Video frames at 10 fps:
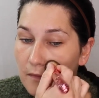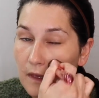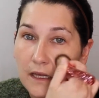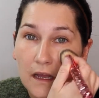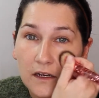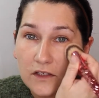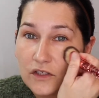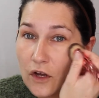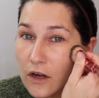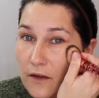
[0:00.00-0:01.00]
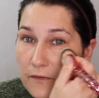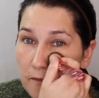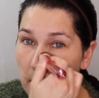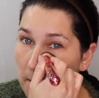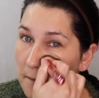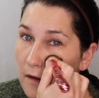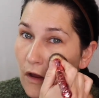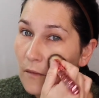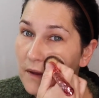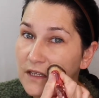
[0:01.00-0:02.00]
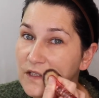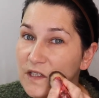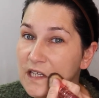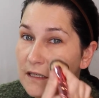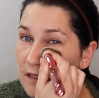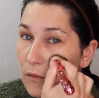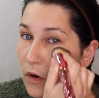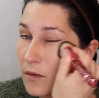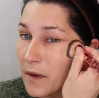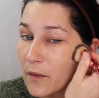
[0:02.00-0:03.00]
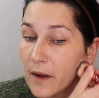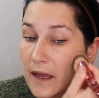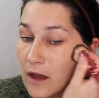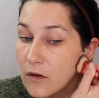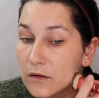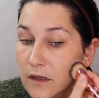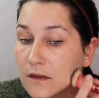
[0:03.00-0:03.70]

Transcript: And I kind of start off on my cheeks and work my way out,